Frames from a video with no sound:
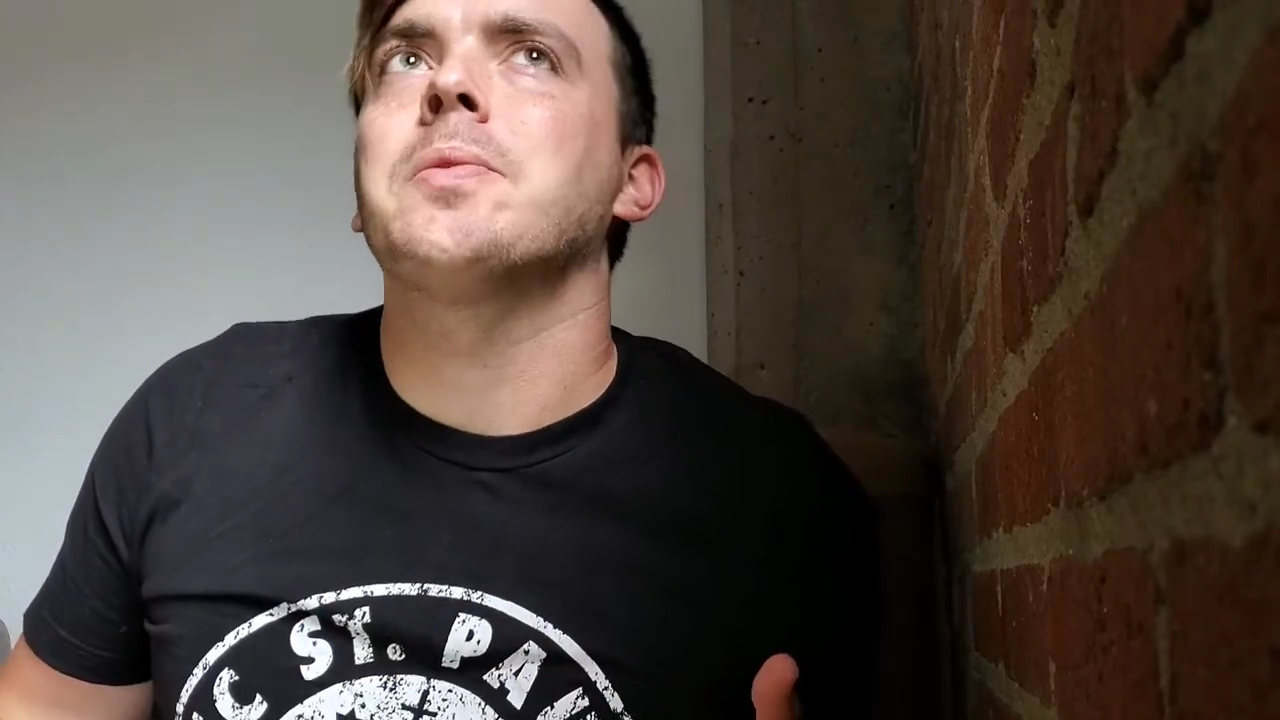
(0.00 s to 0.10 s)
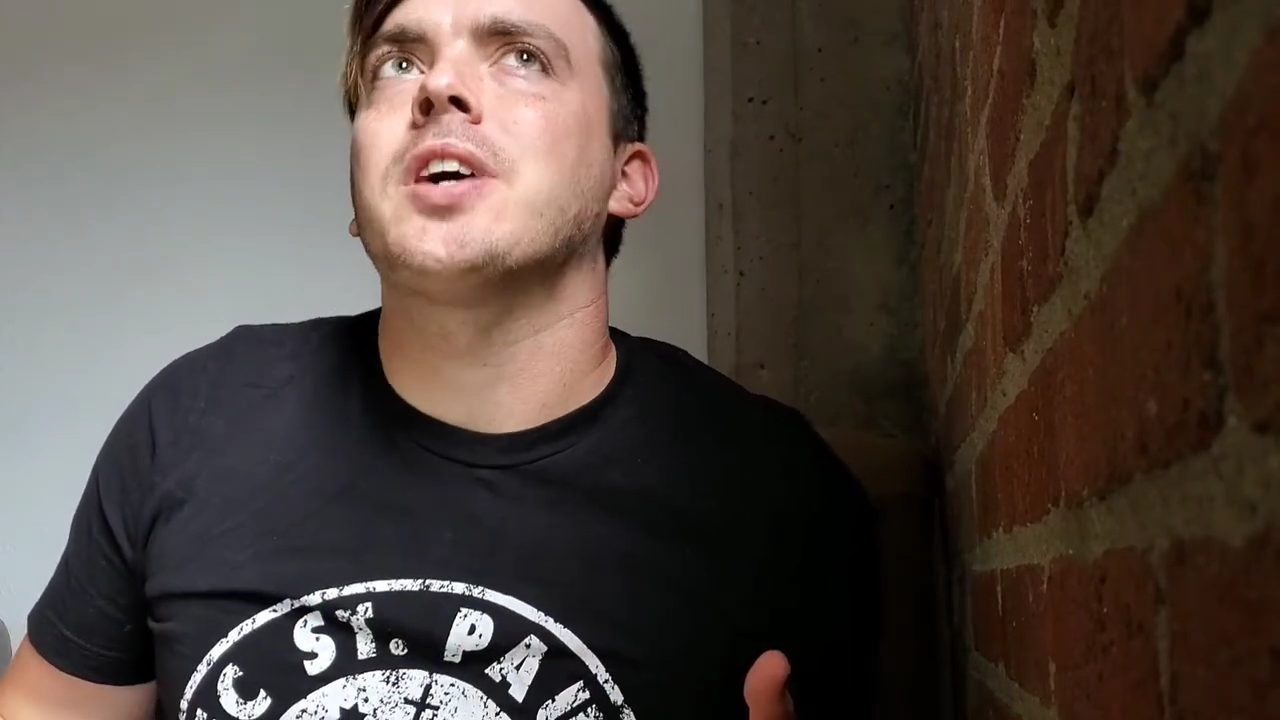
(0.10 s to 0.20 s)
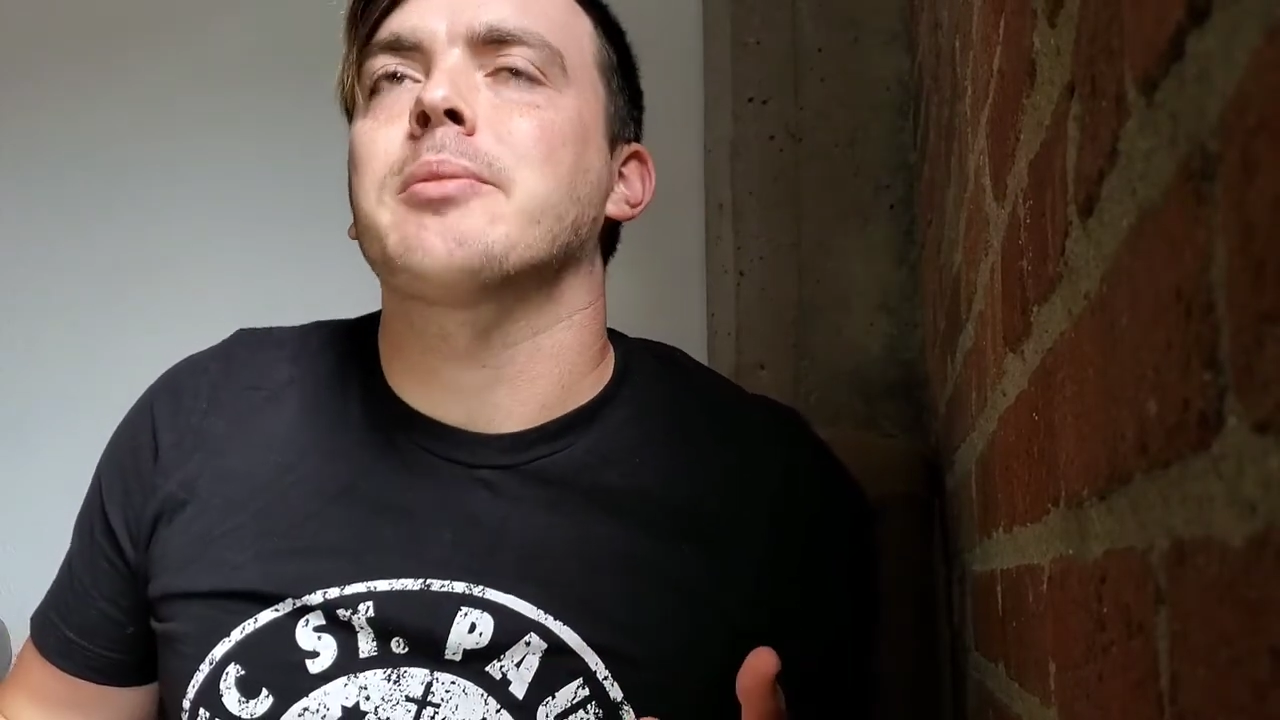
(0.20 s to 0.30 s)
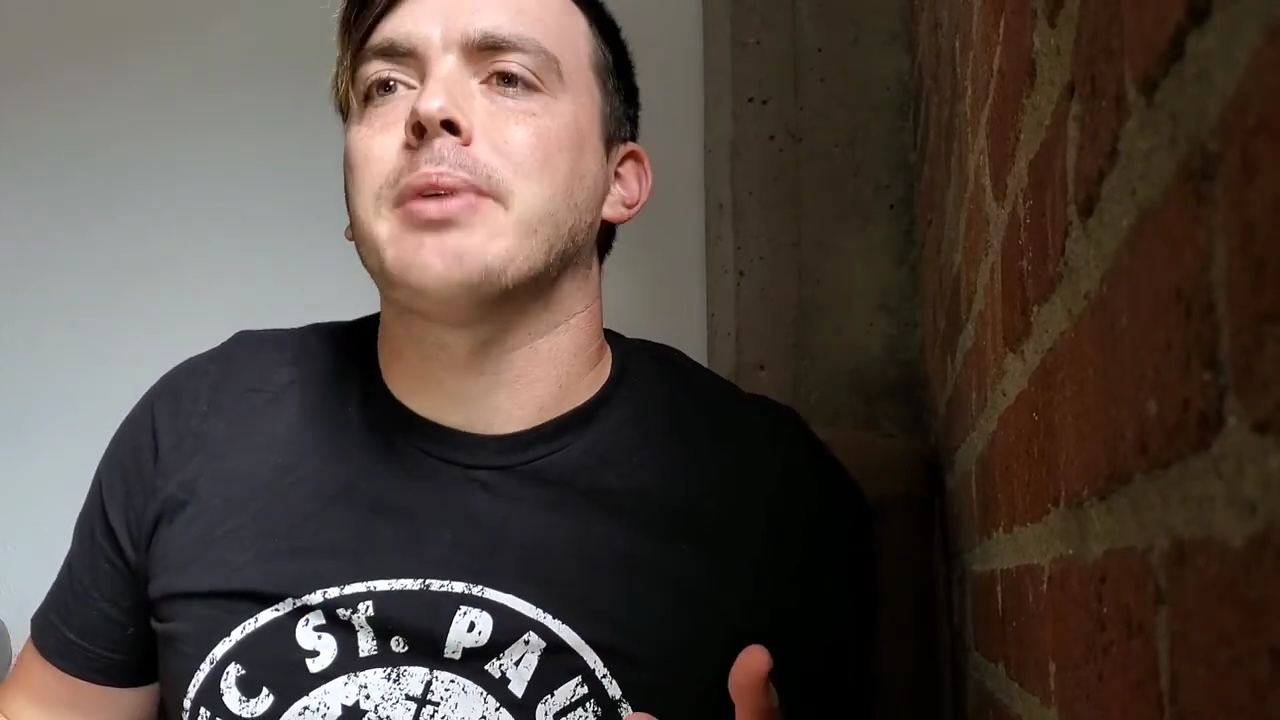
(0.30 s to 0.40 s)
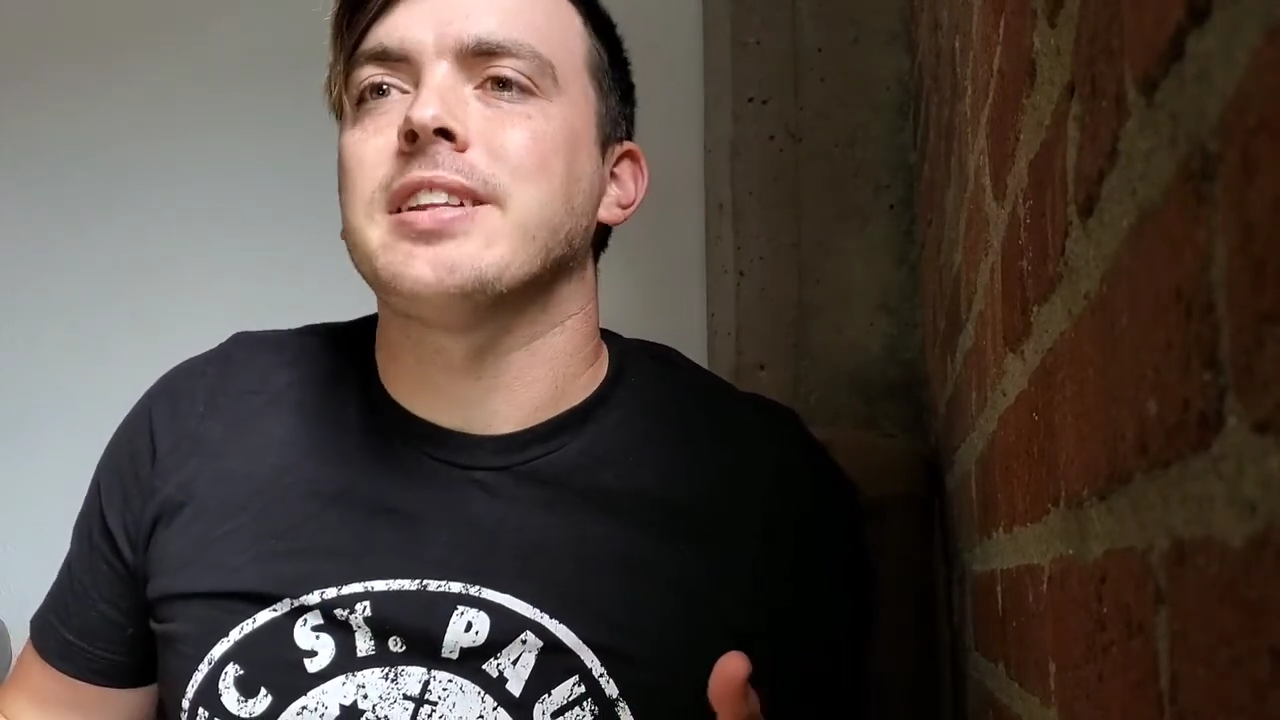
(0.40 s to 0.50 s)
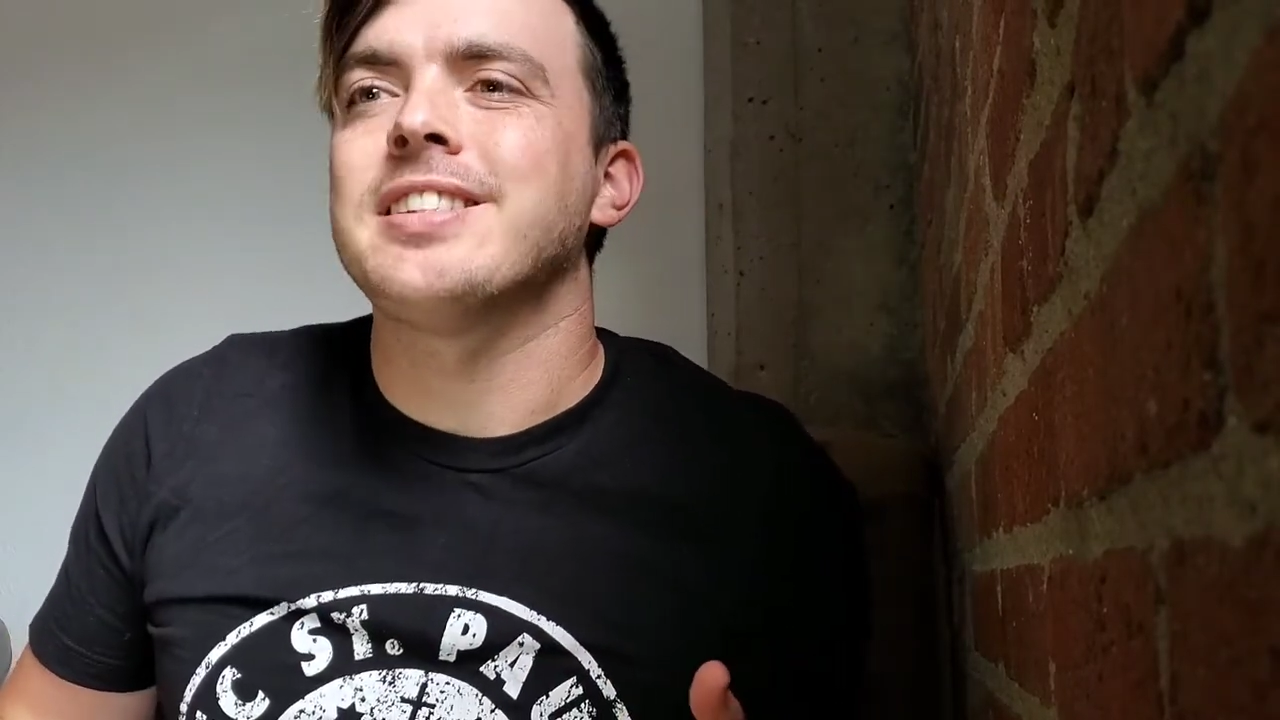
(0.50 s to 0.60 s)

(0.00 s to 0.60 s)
to talk about